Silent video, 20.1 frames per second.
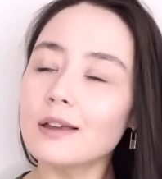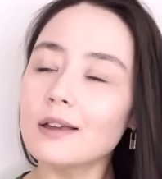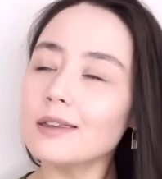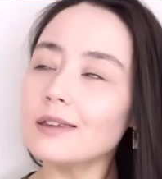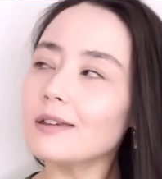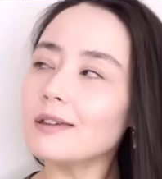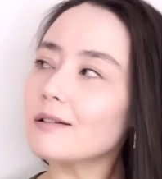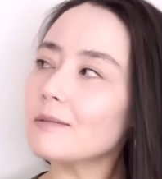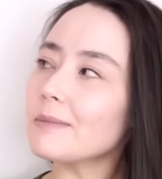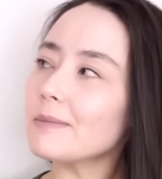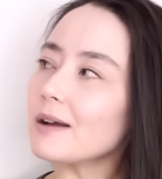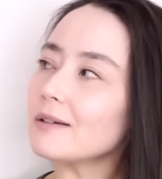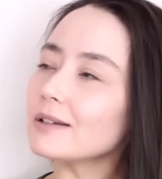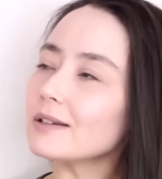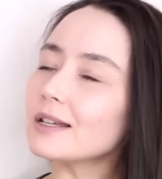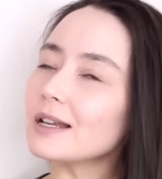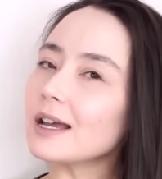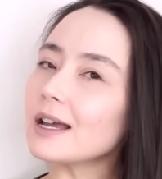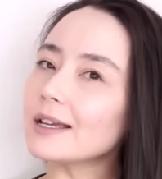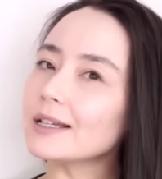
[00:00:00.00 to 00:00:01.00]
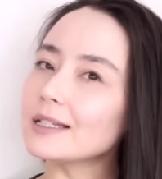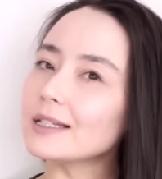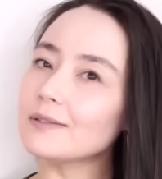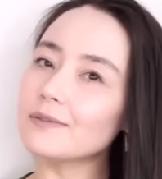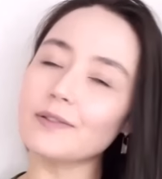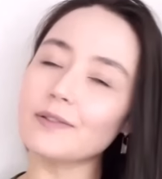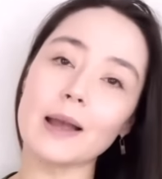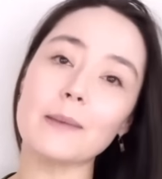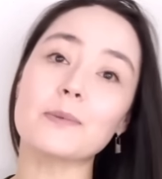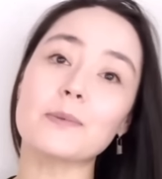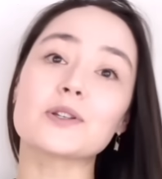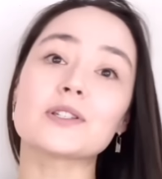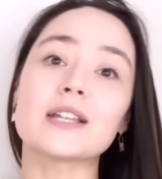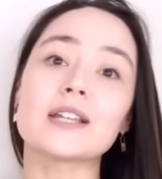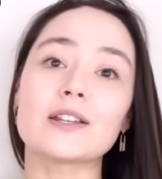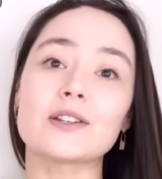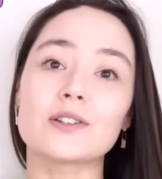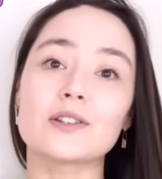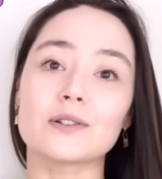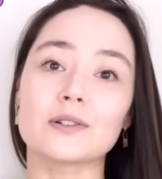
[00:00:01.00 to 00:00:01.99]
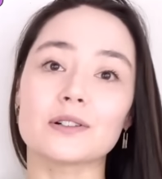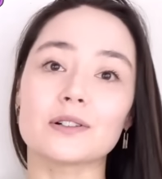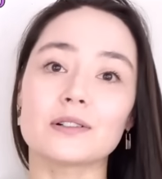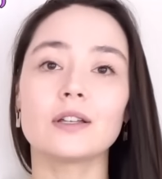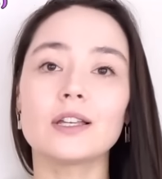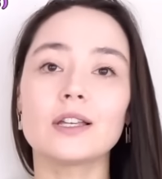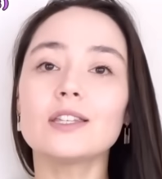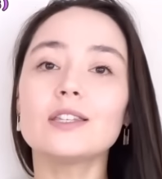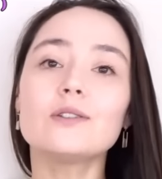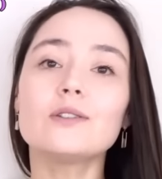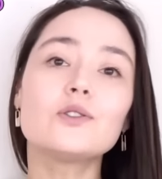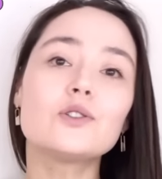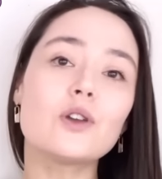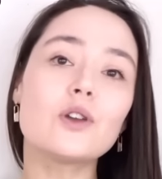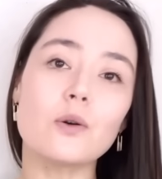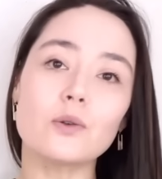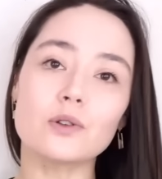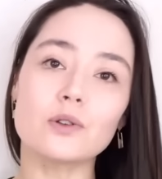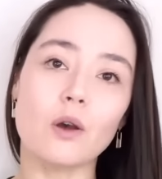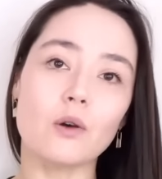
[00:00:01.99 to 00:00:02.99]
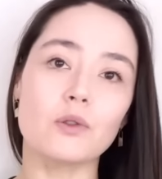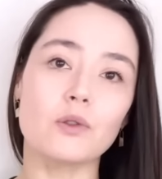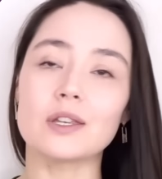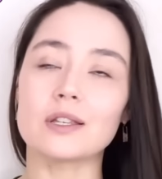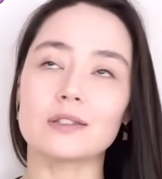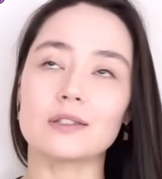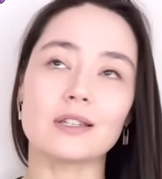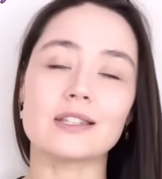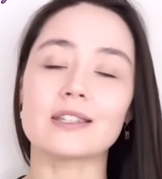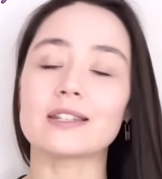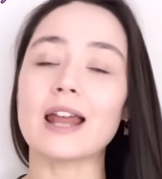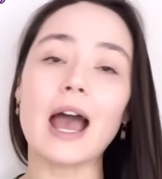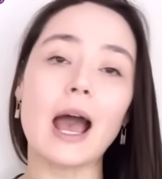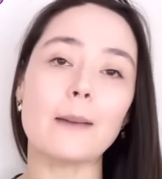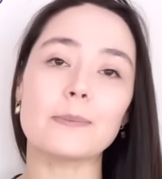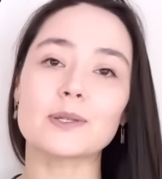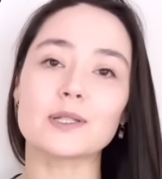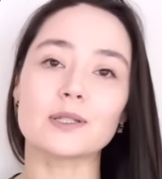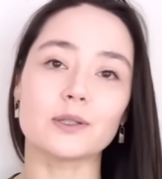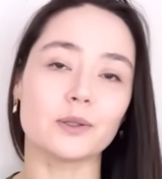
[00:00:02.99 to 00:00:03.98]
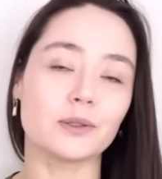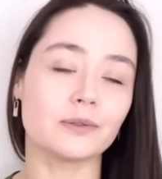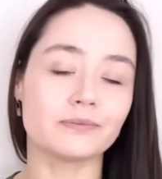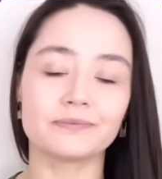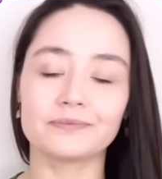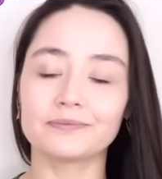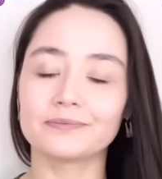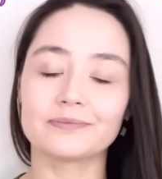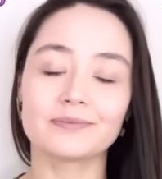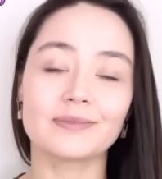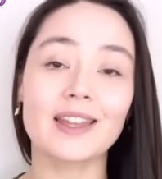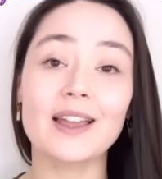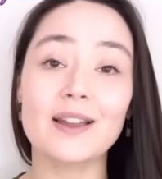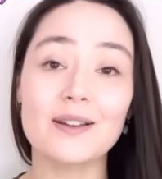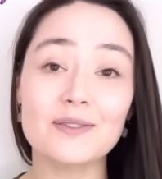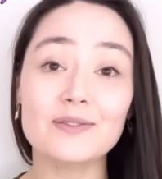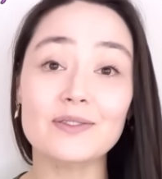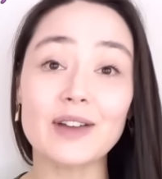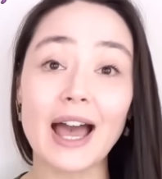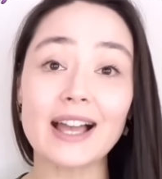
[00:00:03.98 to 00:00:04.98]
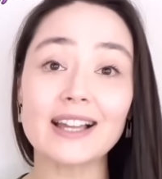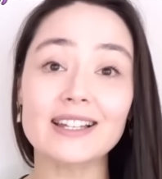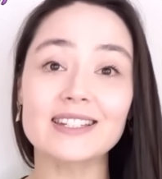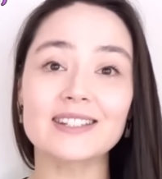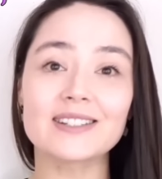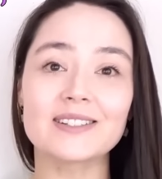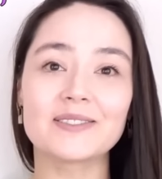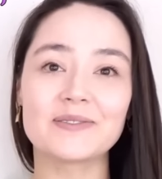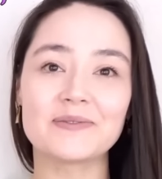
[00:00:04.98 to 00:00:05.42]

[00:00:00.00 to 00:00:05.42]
you're about 95% sure. You don't know this is an absolute fact.